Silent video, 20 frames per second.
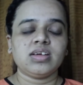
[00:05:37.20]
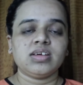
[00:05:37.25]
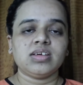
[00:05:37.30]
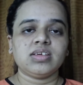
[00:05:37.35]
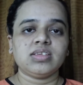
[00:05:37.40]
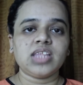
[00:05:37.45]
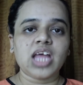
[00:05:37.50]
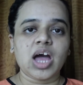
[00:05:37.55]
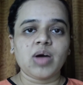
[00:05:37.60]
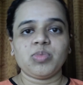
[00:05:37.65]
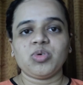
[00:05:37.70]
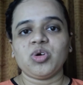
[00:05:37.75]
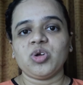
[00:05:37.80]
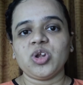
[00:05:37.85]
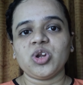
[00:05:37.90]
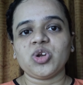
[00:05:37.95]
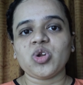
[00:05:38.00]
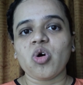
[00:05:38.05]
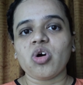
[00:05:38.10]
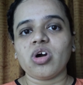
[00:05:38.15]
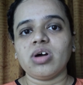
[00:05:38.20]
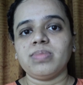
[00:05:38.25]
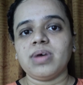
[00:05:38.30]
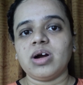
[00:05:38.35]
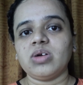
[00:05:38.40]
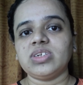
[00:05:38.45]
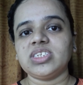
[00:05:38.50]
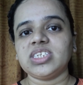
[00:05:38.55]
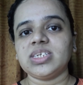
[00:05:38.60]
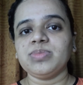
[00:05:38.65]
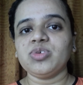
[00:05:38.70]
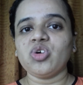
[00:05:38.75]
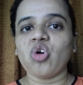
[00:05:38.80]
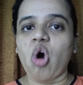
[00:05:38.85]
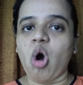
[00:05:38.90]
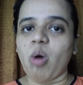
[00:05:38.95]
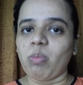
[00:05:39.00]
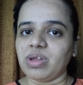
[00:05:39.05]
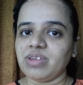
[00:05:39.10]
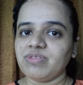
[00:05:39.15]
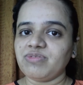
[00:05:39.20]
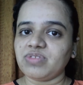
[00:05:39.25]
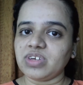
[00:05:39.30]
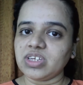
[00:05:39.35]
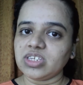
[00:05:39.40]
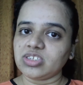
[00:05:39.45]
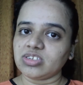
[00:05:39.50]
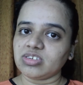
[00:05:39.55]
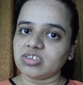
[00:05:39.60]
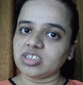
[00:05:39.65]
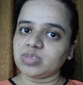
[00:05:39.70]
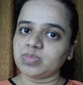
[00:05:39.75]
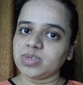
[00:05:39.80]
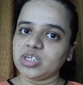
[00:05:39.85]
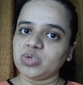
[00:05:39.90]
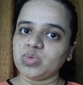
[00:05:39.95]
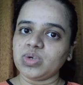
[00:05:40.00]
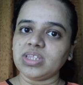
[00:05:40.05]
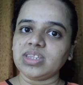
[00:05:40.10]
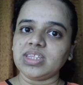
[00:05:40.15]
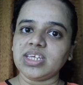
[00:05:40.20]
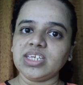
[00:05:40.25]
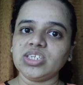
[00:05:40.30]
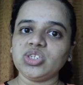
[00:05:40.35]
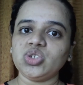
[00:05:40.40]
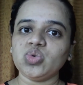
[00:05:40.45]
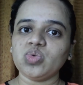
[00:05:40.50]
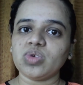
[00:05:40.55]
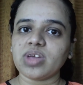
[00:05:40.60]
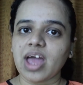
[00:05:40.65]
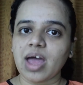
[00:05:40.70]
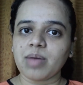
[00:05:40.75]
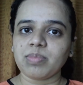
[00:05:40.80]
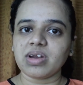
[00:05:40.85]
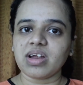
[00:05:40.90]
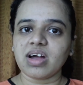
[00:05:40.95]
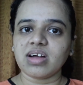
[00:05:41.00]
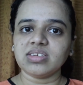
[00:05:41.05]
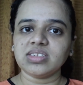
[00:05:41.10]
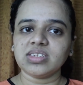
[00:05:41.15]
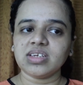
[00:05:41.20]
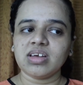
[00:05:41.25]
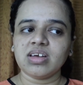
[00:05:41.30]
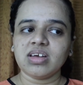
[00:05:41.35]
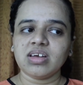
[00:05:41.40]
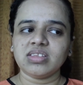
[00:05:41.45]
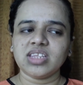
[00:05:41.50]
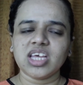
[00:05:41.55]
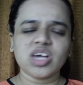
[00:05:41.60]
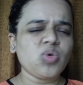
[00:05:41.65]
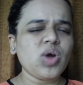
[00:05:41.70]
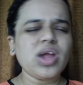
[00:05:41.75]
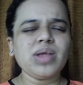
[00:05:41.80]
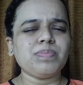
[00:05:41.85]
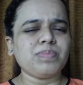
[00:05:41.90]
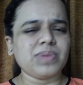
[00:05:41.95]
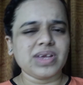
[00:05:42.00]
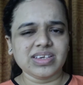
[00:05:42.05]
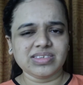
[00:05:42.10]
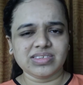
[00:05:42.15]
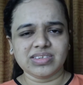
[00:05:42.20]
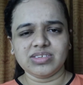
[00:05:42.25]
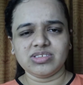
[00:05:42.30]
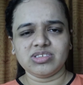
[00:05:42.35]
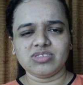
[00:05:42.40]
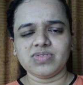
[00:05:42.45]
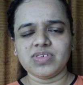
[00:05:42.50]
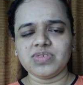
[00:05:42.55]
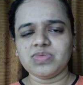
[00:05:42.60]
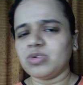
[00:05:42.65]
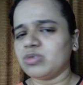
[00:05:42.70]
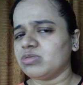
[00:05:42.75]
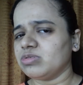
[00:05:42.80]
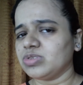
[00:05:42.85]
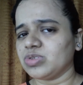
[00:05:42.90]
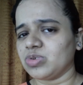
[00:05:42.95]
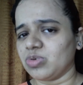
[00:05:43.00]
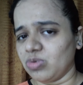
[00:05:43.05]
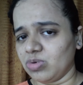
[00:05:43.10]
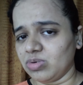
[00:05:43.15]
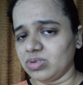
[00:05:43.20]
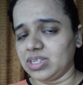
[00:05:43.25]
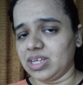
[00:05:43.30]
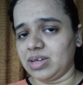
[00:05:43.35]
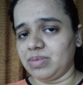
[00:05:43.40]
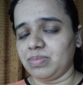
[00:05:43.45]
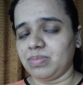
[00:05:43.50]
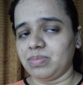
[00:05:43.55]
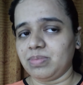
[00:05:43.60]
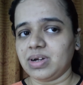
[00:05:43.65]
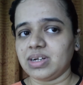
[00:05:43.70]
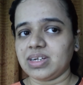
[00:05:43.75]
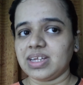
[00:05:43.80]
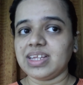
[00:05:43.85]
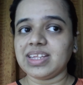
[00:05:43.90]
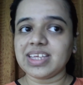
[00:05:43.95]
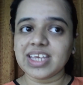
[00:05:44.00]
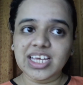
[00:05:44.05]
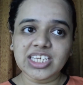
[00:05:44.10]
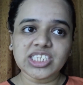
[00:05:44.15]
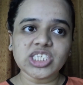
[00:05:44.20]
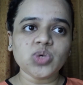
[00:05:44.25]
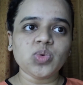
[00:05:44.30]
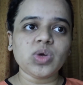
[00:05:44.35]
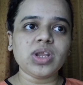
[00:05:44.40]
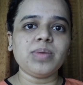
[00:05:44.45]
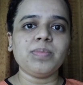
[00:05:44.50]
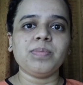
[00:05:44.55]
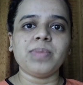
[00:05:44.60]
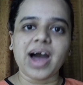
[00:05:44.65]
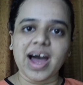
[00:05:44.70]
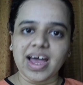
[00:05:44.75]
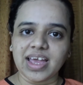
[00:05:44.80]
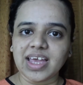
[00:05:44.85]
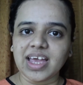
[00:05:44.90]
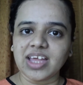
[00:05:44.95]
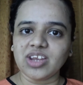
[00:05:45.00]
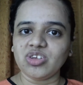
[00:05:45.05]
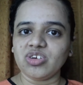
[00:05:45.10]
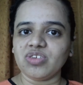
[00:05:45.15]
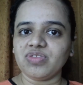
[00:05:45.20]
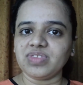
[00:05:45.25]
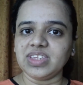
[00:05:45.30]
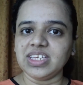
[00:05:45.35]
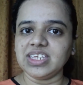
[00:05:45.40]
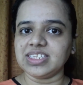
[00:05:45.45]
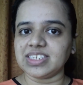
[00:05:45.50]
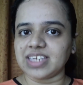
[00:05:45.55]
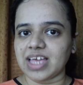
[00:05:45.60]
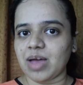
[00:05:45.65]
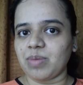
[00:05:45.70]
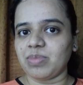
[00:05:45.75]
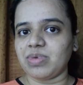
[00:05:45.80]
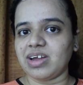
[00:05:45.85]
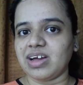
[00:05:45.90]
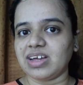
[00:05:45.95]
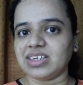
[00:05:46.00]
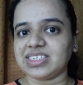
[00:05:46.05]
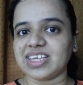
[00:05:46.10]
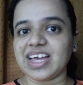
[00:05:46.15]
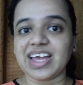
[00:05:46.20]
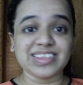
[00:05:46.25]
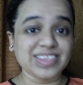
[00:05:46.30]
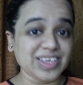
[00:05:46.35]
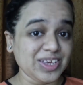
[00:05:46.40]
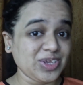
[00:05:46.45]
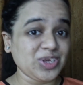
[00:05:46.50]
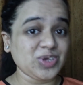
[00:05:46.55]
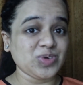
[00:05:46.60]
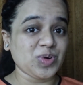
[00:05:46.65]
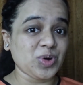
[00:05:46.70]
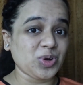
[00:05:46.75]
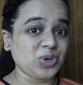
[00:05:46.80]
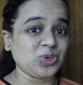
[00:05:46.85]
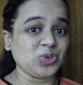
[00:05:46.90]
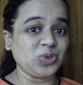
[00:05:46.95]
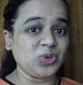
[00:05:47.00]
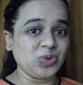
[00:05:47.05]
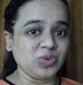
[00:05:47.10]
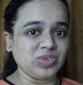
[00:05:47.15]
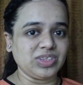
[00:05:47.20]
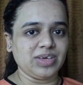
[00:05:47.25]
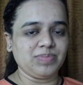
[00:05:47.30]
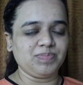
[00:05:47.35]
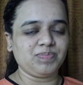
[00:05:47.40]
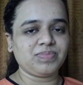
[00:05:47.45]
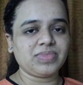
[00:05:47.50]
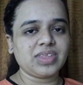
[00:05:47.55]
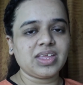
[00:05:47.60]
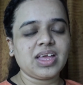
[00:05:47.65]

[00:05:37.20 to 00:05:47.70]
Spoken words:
Now I'm gonna talk about some common features between these two cameras. They're quite basic, so we won't score them, but in case you wanna buy any of these cameras, I think you ought to know them.